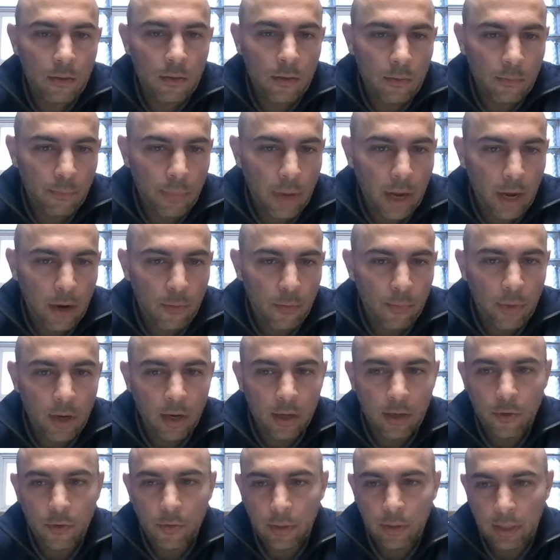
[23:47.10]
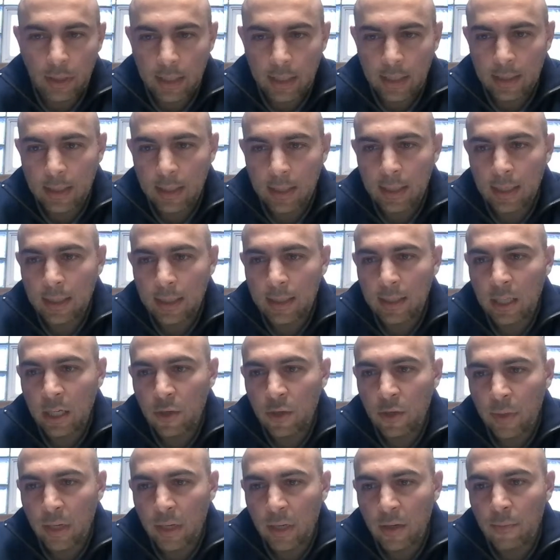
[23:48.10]
biomarker related, the
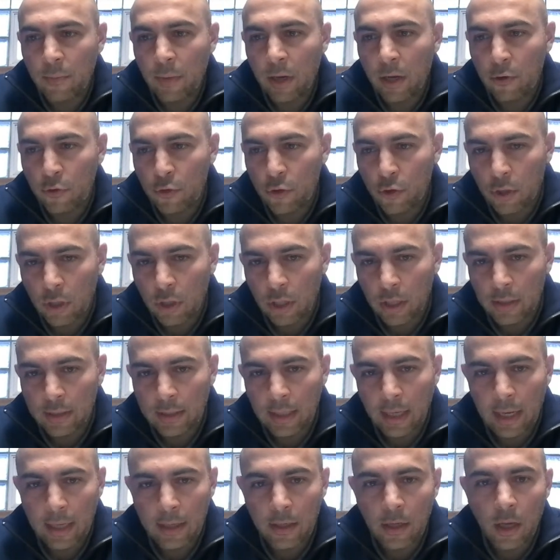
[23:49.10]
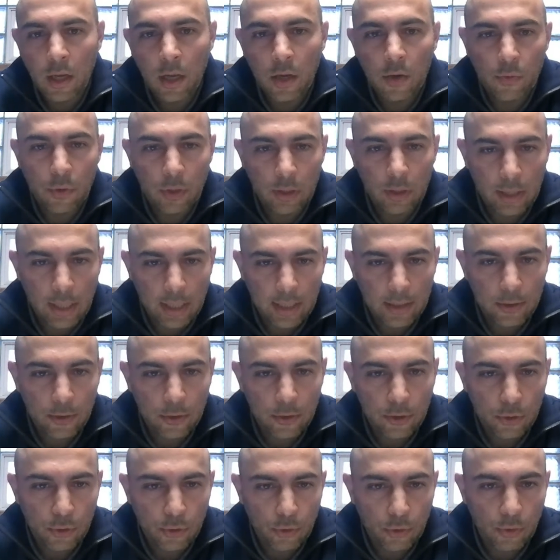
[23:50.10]
nicotinamide mononucleotide related
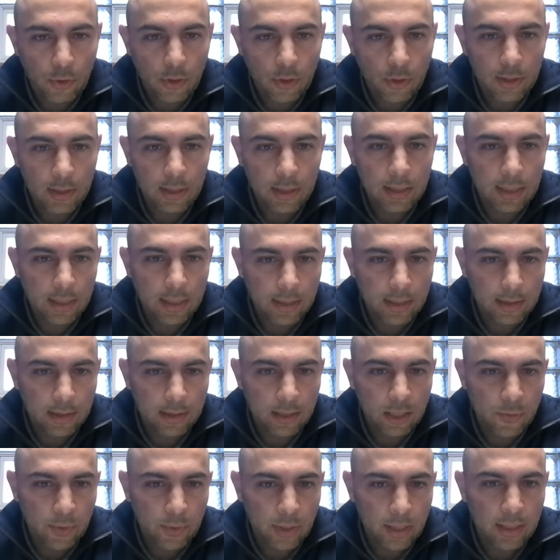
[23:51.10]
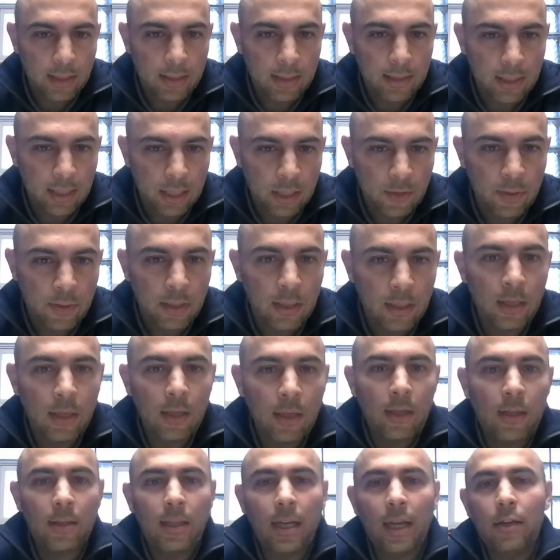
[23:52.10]
to the nicotinamide adenine
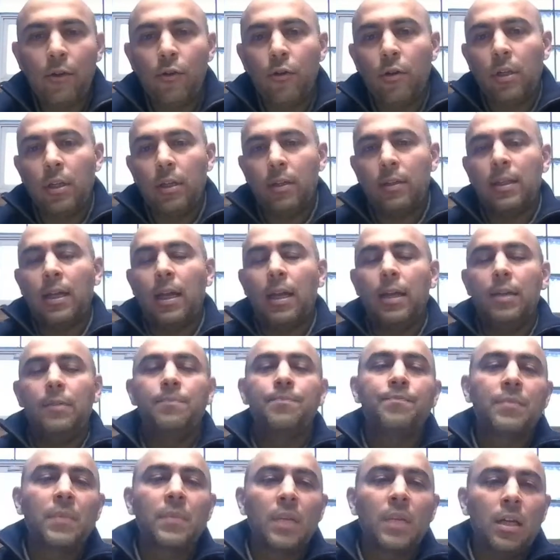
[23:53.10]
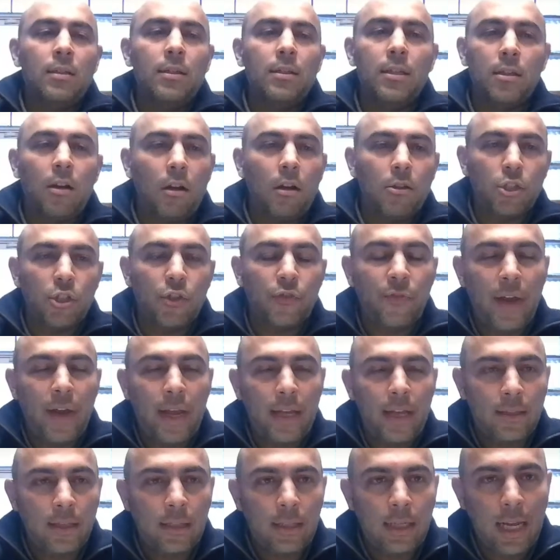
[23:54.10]
dinucleotide. These are all just
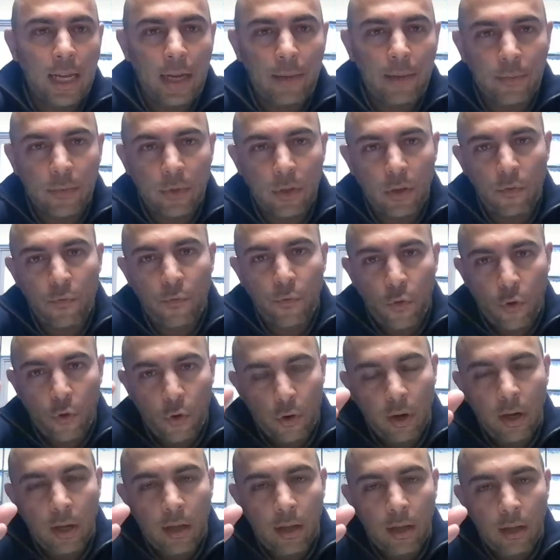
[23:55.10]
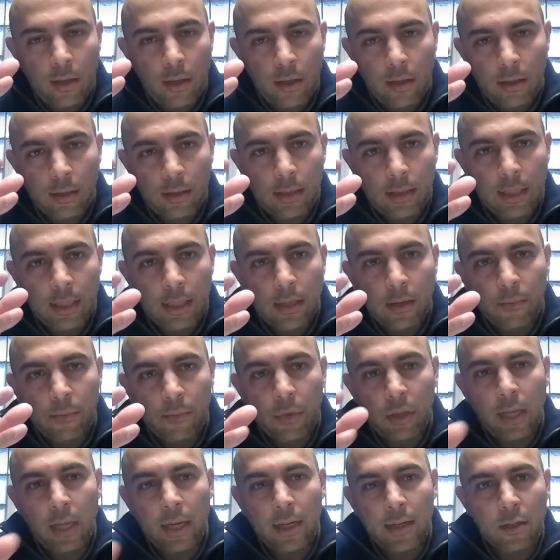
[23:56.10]
fancy names for the
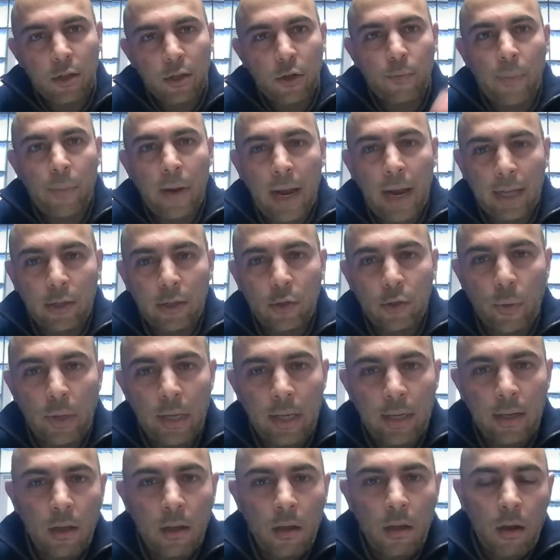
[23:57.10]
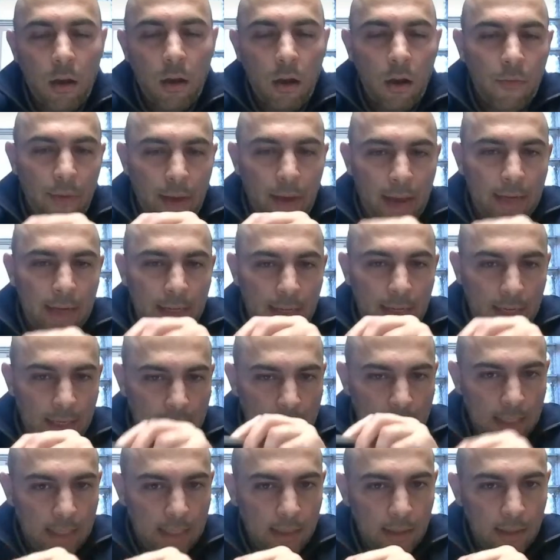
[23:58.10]
molecular pathway of
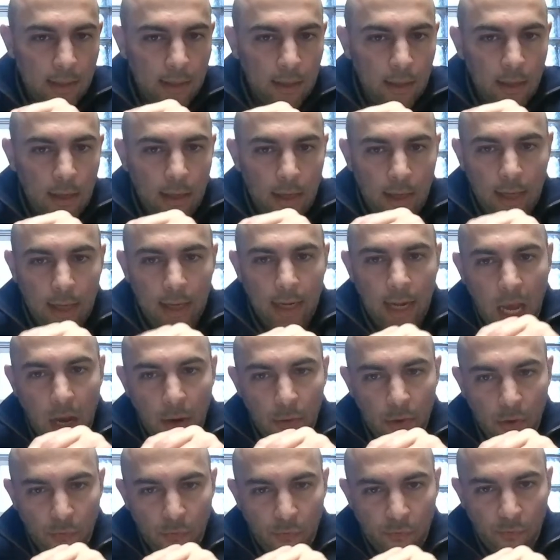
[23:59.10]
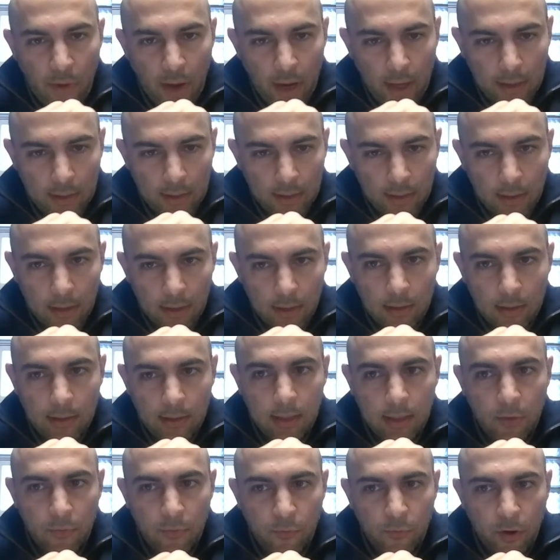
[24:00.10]
NAD and how it affects
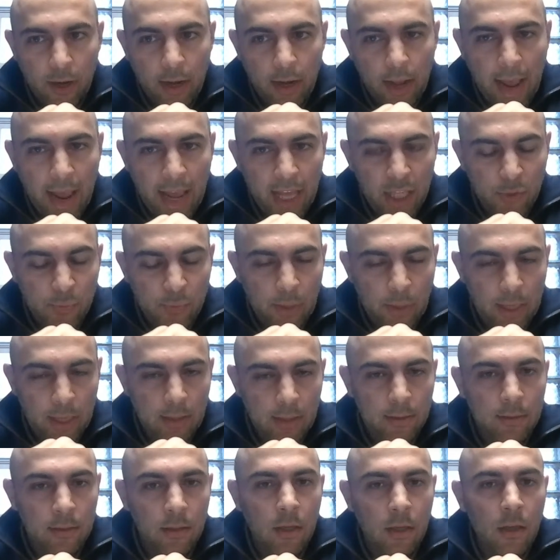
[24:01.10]
different aspects